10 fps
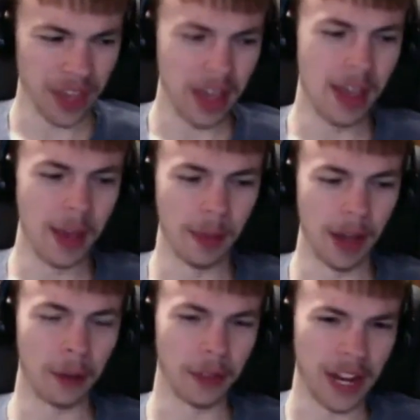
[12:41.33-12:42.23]
But
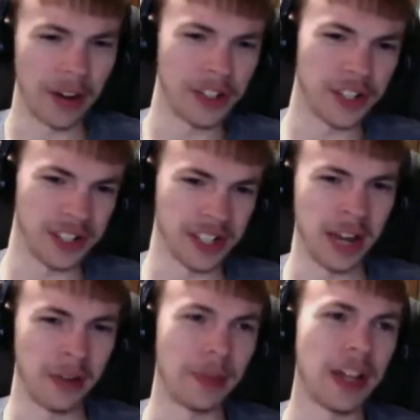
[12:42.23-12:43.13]
with Gary Johnson, I
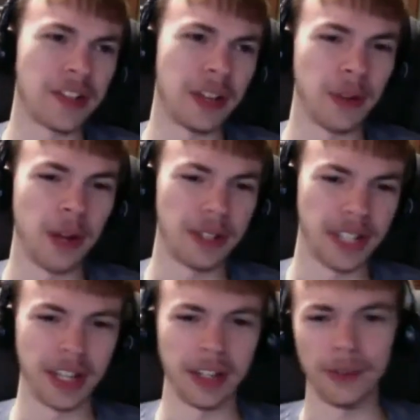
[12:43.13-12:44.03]
would imagine they'd probably take
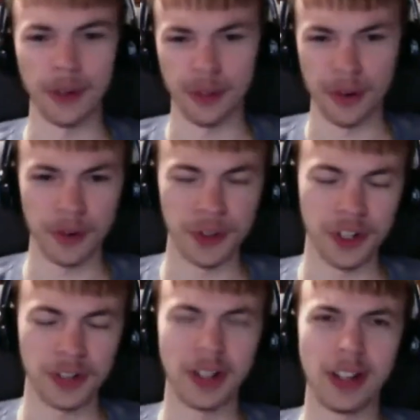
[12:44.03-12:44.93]
a different approach.
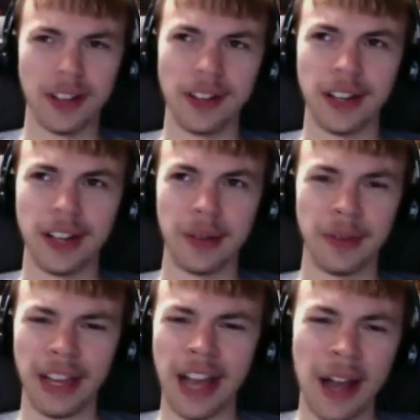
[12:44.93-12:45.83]

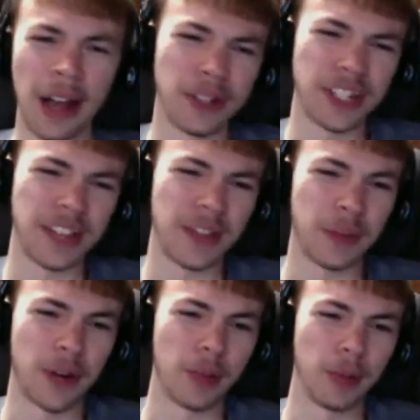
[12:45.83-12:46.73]
I would say they'd
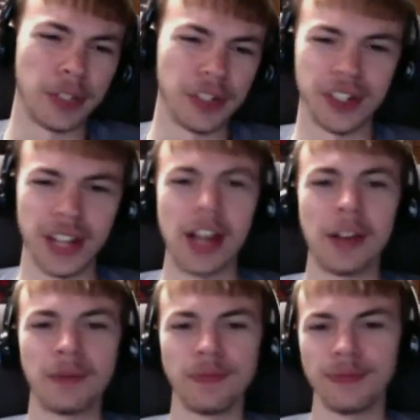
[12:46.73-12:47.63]
probably just kind
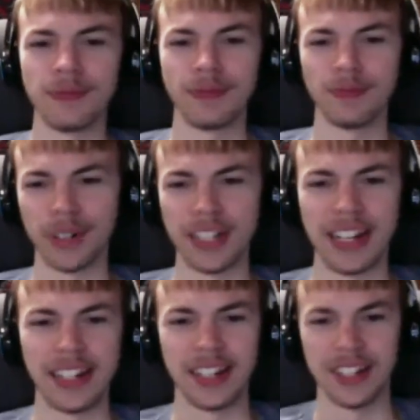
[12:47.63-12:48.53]
of pretend
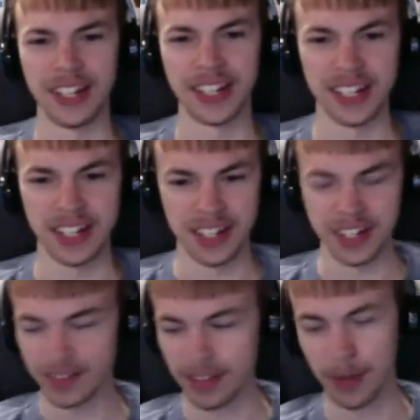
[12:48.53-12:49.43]
he doesn't exist.
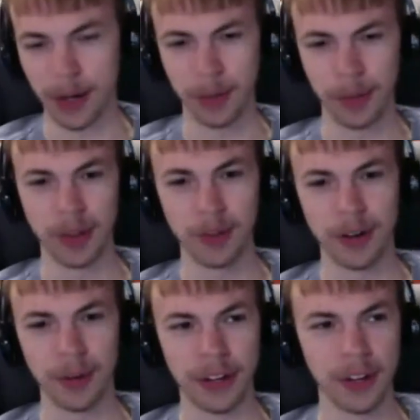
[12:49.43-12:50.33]
That'd probably be the better
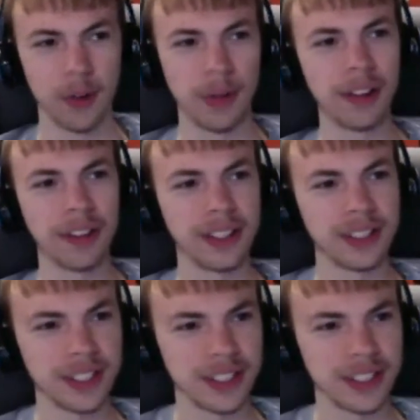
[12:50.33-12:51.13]
way to go about things.